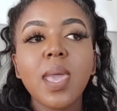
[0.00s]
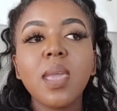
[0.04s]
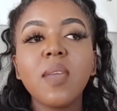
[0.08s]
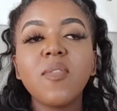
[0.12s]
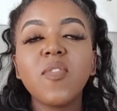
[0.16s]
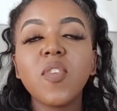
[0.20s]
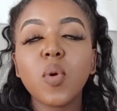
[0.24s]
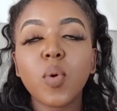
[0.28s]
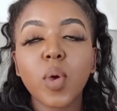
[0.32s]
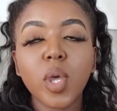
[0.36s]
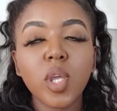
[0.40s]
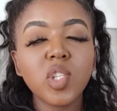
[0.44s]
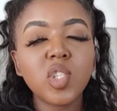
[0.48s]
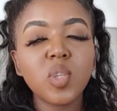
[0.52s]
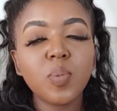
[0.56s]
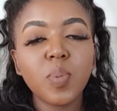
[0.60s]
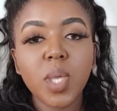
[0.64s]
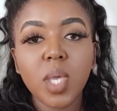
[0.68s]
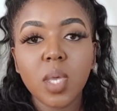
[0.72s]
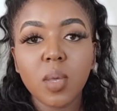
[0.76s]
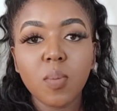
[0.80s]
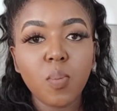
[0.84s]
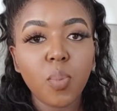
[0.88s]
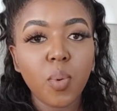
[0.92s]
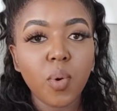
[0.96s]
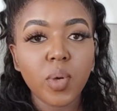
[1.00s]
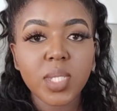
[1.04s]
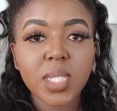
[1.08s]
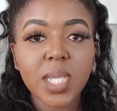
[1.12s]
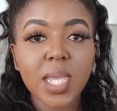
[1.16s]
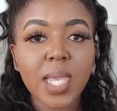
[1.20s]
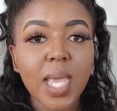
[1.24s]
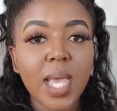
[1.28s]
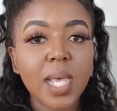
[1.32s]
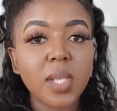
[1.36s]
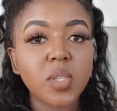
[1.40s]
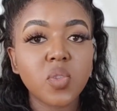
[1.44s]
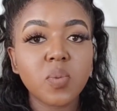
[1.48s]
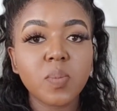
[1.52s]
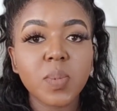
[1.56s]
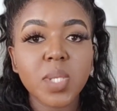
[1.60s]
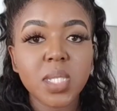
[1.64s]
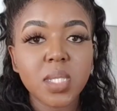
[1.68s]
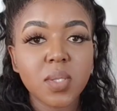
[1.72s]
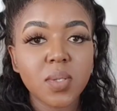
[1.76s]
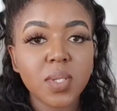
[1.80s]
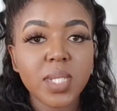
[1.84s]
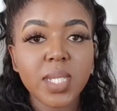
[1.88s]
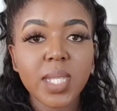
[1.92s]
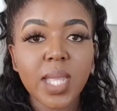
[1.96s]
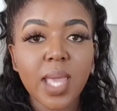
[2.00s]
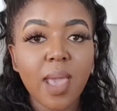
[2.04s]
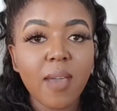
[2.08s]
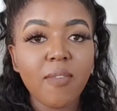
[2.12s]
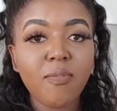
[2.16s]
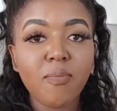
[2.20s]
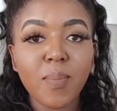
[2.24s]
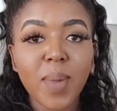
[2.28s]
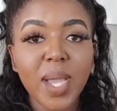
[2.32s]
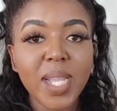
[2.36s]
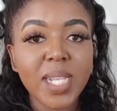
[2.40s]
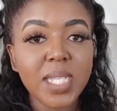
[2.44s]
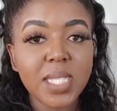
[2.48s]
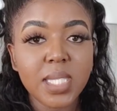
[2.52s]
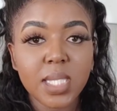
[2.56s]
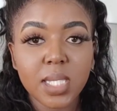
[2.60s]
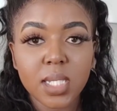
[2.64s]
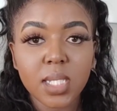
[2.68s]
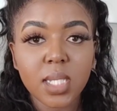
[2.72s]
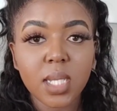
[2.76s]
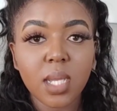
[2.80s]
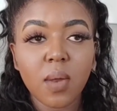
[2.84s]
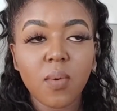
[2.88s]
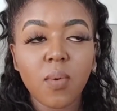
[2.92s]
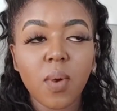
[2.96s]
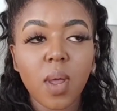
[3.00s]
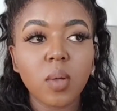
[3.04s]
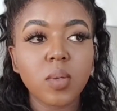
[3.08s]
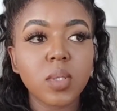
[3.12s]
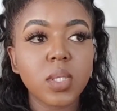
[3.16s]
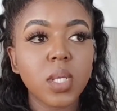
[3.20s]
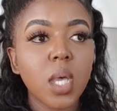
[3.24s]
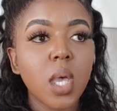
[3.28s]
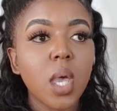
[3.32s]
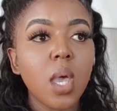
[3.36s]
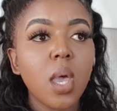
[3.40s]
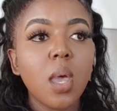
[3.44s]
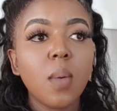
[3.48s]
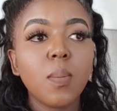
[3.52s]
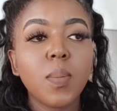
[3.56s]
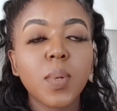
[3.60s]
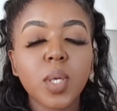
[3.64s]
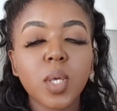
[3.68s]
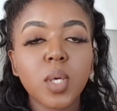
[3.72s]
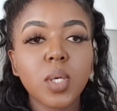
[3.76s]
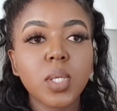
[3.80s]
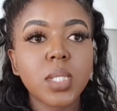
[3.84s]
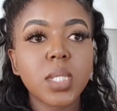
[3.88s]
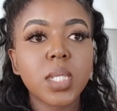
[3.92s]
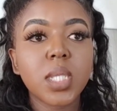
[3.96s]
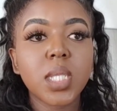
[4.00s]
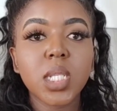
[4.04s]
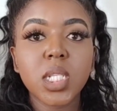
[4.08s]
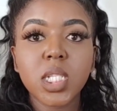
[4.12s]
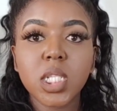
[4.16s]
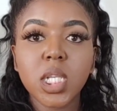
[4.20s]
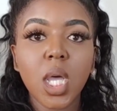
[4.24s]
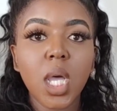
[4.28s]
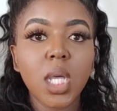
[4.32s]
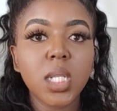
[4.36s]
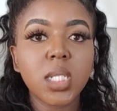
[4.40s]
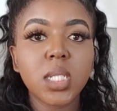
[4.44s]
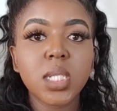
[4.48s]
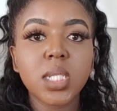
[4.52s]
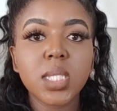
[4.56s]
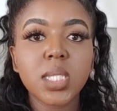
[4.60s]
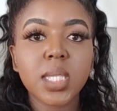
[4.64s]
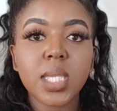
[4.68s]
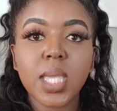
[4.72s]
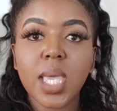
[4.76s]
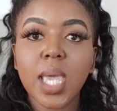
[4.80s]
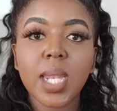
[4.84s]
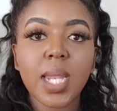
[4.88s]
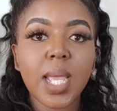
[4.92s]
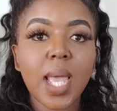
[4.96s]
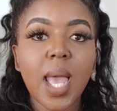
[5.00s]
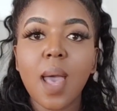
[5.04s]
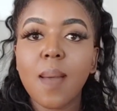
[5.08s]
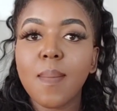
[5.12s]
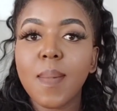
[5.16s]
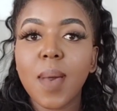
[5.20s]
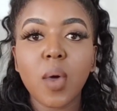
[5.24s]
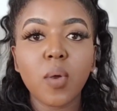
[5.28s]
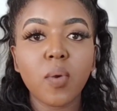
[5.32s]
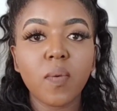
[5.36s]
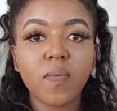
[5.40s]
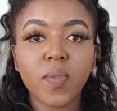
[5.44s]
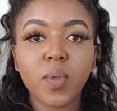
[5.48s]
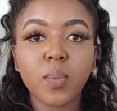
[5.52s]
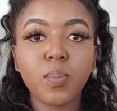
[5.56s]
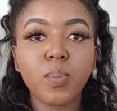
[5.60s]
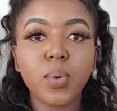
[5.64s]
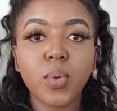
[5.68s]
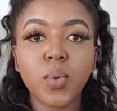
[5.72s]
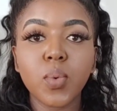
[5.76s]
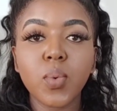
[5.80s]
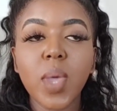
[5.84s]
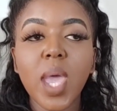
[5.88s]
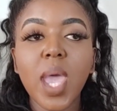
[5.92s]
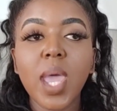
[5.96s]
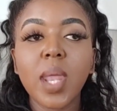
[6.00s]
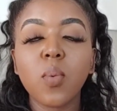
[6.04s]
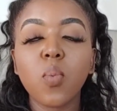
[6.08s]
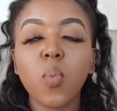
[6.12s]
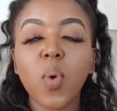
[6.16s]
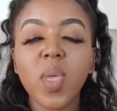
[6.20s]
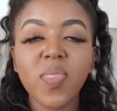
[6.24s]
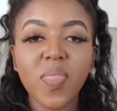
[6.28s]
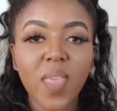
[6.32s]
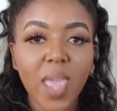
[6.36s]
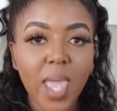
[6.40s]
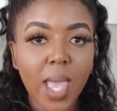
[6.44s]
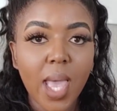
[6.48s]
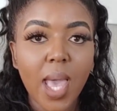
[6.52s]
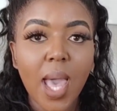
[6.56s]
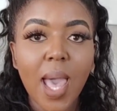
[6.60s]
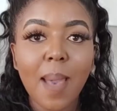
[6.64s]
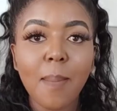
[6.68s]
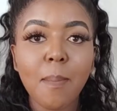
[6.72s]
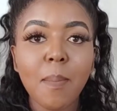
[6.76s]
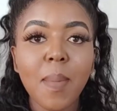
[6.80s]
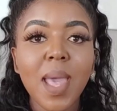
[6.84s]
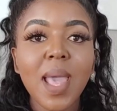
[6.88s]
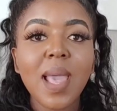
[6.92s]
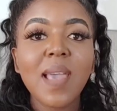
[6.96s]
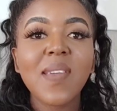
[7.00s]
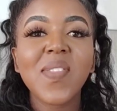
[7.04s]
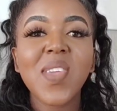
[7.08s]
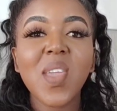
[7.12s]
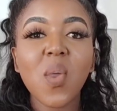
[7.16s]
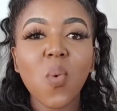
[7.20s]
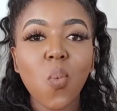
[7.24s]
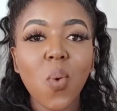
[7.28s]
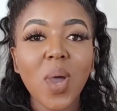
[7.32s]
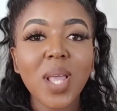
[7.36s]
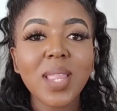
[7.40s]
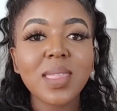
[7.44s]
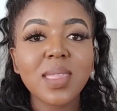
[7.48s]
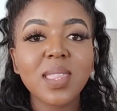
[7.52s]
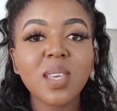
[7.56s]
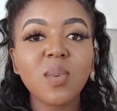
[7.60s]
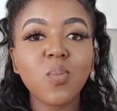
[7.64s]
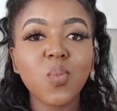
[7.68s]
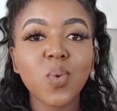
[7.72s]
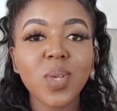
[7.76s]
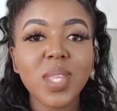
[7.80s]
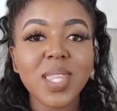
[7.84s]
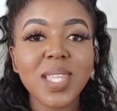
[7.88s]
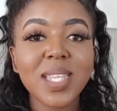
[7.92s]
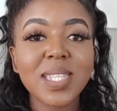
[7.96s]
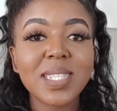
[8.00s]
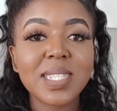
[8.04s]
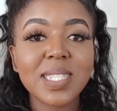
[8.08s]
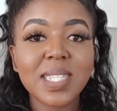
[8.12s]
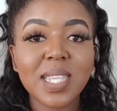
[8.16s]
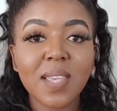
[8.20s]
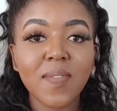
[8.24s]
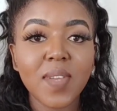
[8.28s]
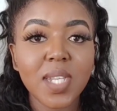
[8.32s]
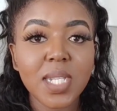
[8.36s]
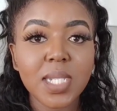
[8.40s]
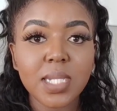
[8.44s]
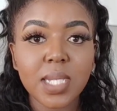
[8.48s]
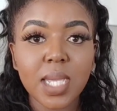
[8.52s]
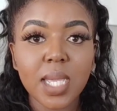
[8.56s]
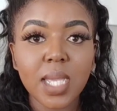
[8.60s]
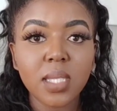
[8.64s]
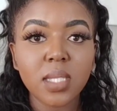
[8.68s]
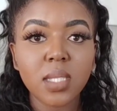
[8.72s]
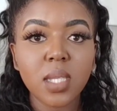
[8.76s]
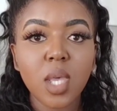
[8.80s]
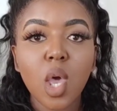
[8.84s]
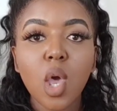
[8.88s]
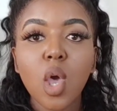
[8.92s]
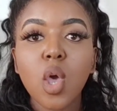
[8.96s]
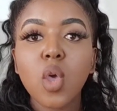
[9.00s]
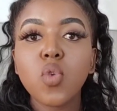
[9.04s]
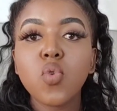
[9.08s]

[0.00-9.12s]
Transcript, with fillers: If you're going to be importing, guys, you must seriously have money sitting around because the charges can come out of the blue. And when they come, they want them within seven days.